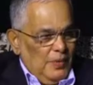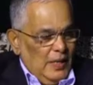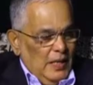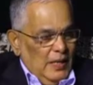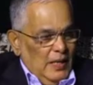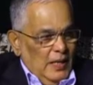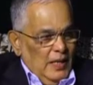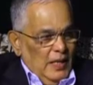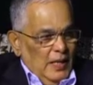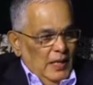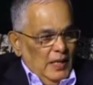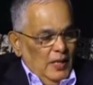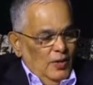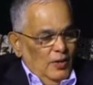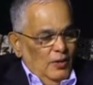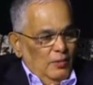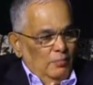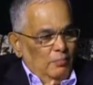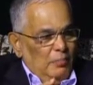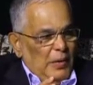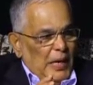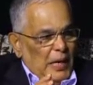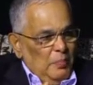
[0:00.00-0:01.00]
Okay, you
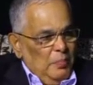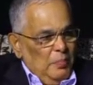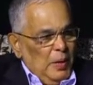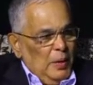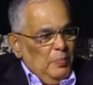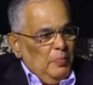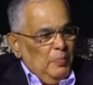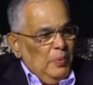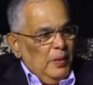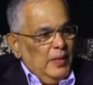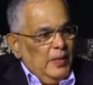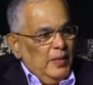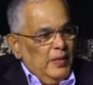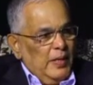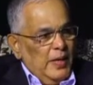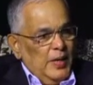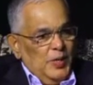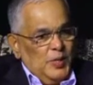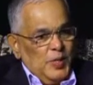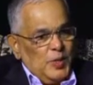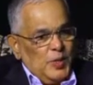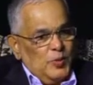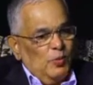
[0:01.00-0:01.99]
know, many people they
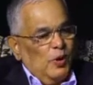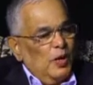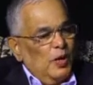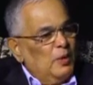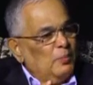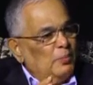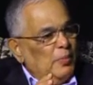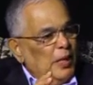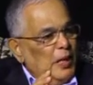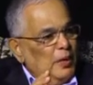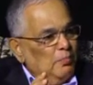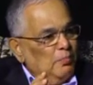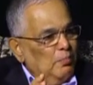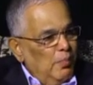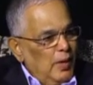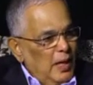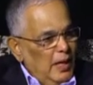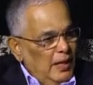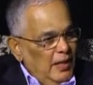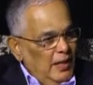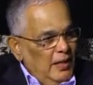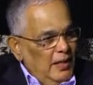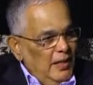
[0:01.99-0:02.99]
just want to make
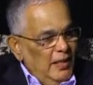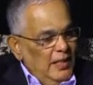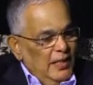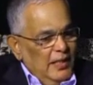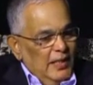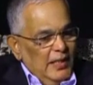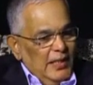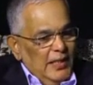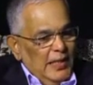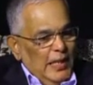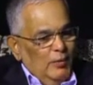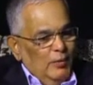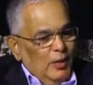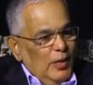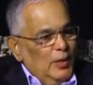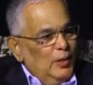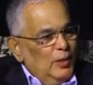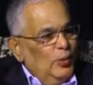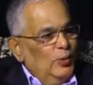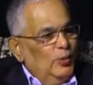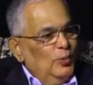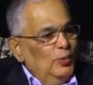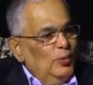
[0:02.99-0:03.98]
money they
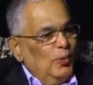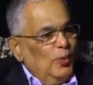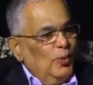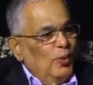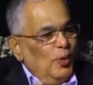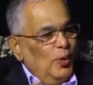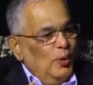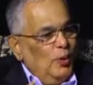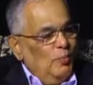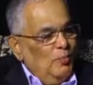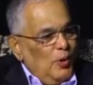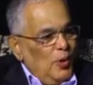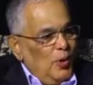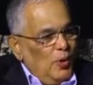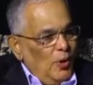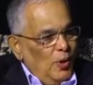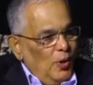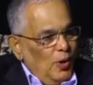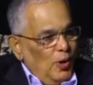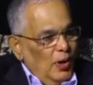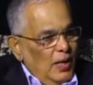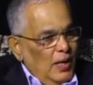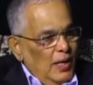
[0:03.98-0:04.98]
want to go
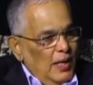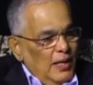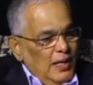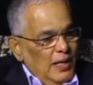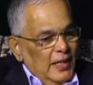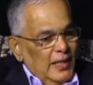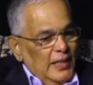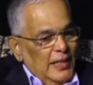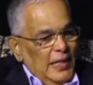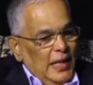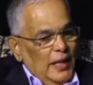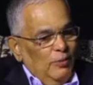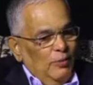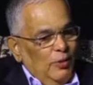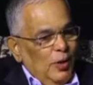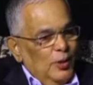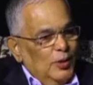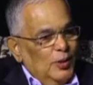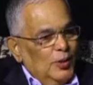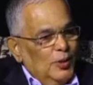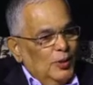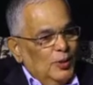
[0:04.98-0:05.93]
abroad they want